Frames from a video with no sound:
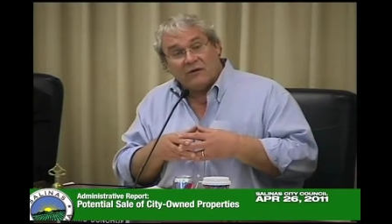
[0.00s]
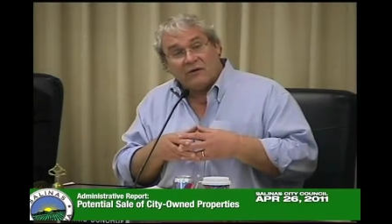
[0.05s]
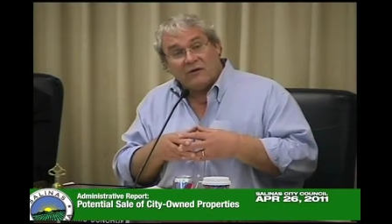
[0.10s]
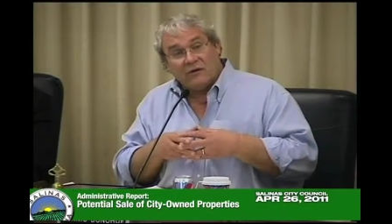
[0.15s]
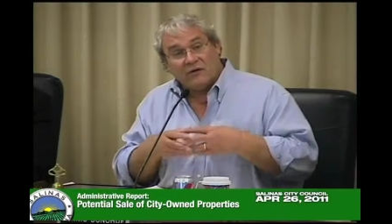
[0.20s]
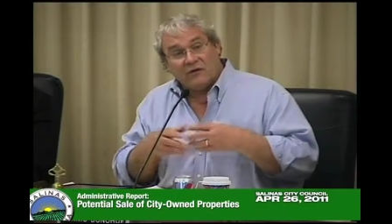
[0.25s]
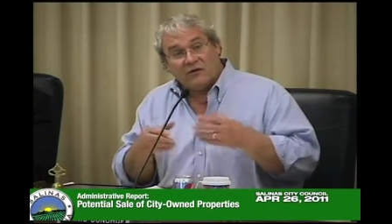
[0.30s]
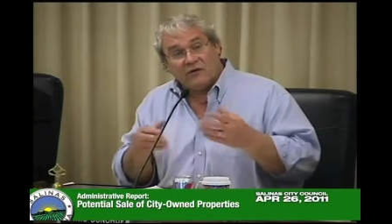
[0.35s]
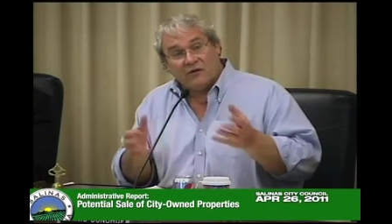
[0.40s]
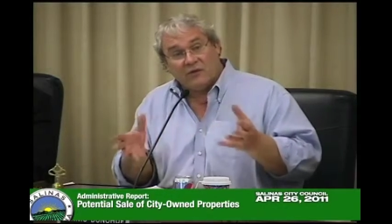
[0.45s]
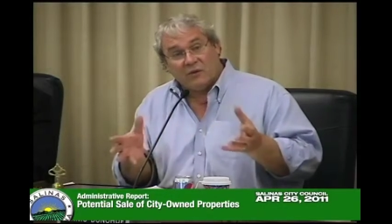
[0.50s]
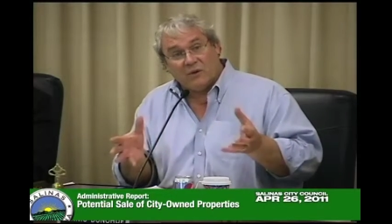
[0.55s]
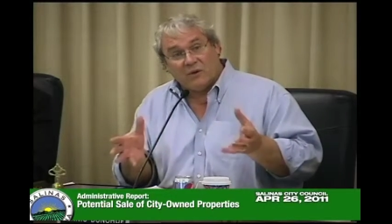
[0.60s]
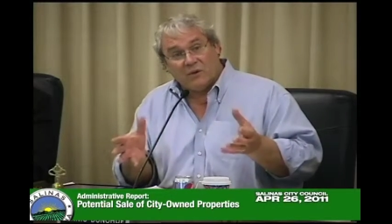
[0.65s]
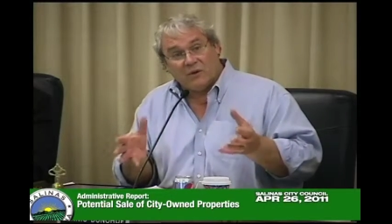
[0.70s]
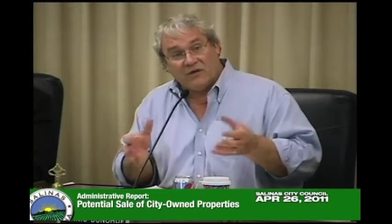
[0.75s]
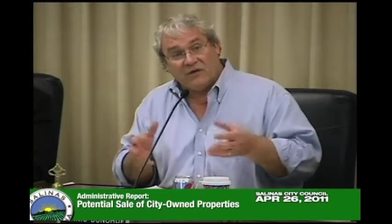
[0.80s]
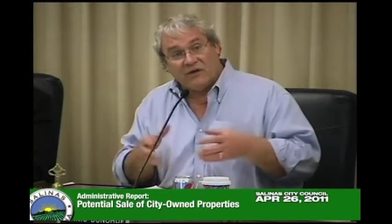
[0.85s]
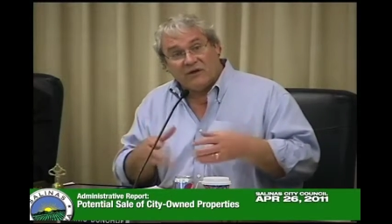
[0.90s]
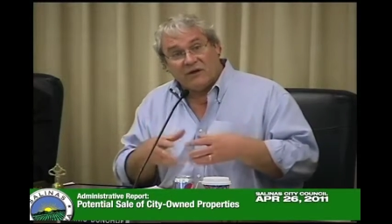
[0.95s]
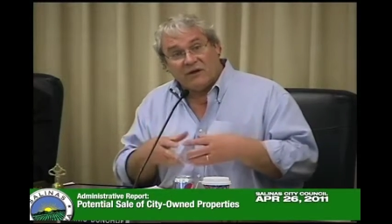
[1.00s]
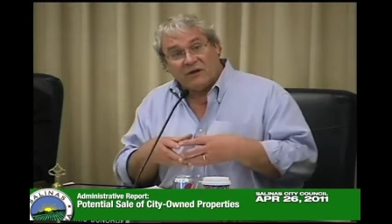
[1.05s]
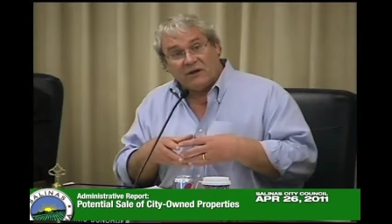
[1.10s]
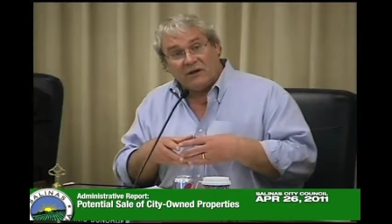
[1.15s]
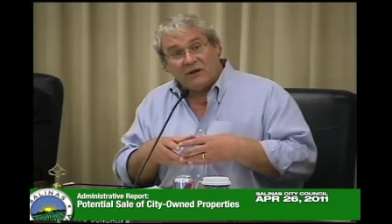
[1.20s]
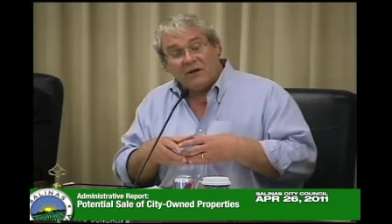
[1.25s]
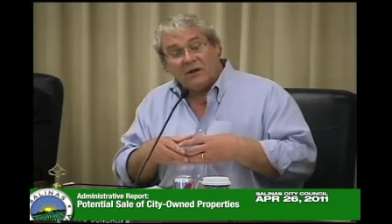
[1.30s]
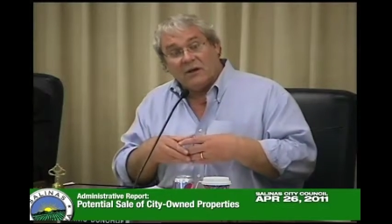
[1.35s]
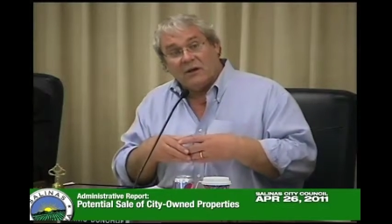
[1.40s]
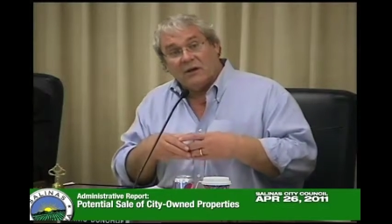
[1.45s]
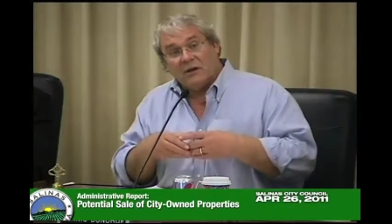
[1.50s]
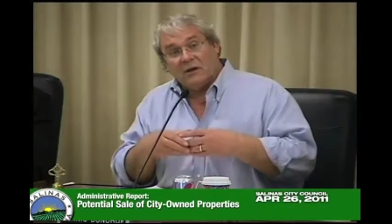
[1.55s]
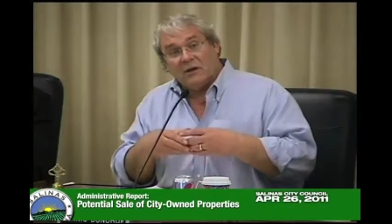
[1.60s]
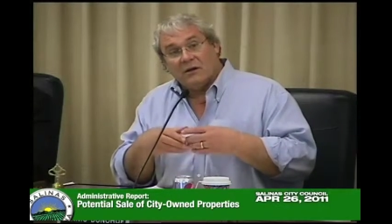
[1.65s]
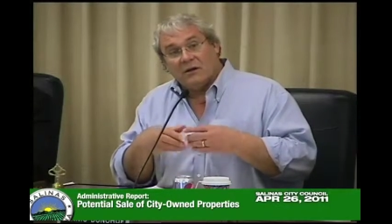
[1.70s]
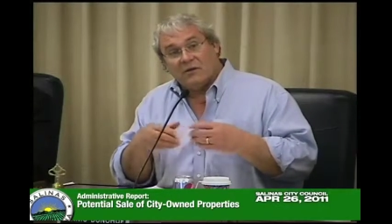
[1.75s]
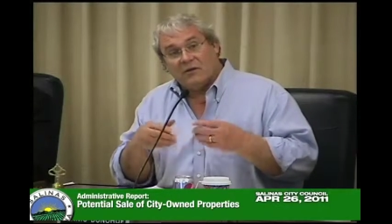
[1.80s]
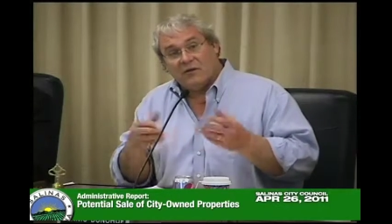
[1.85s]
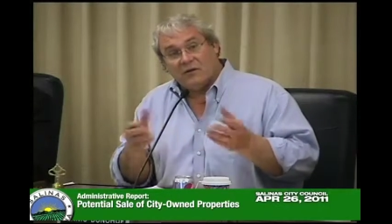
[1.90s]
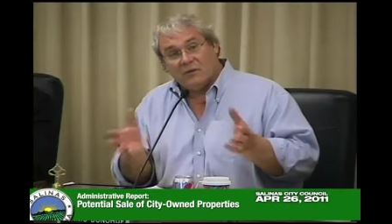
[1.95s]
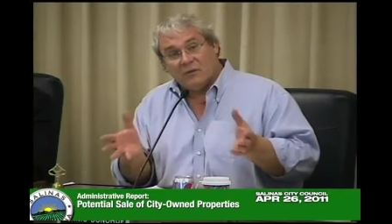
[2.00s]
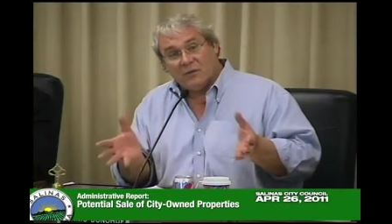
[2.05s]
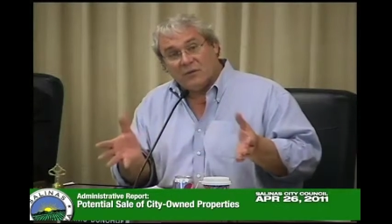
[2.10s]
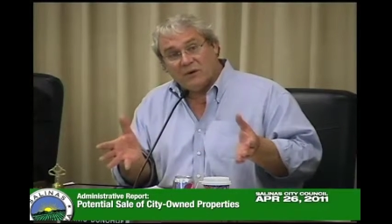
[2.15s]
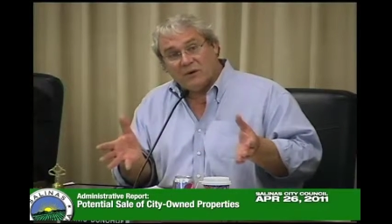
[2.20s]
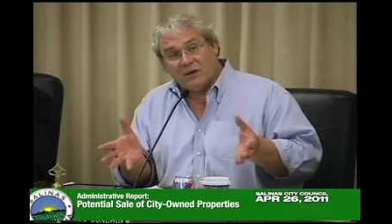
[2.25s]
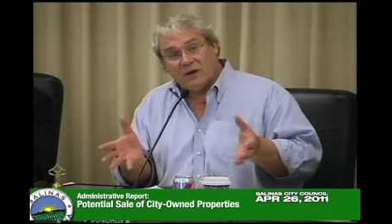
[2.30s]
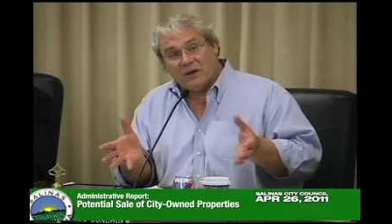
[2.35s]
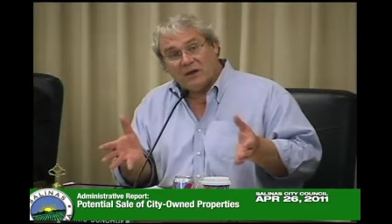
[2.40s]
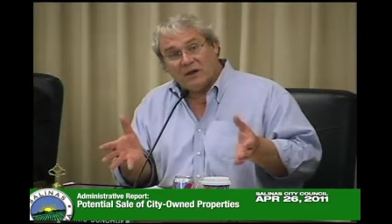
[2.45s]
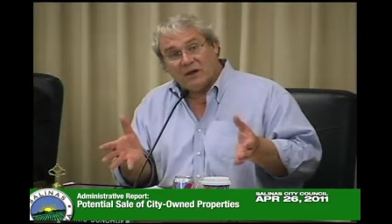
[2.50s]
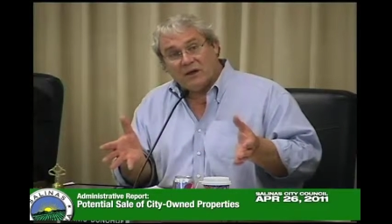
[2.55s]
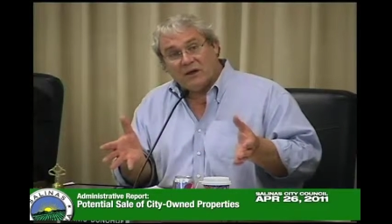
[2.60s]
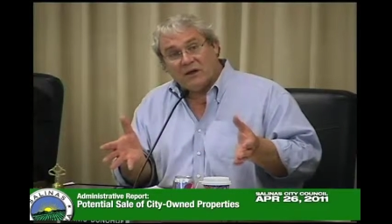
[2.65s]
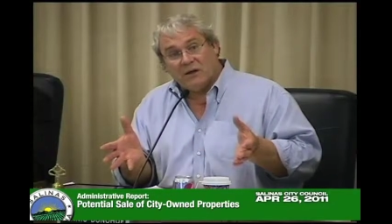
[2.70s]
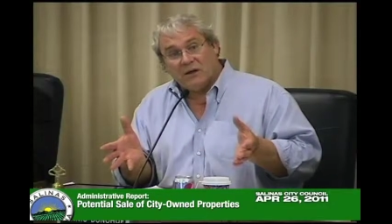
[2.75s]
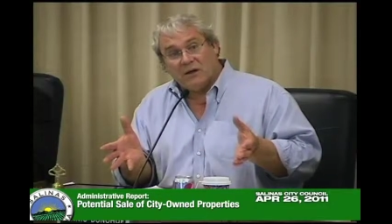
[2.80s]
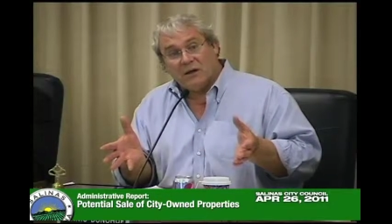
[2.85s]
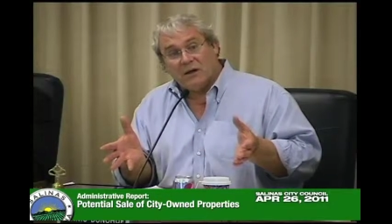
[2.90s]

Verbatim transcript: this is what we see, this is what we think.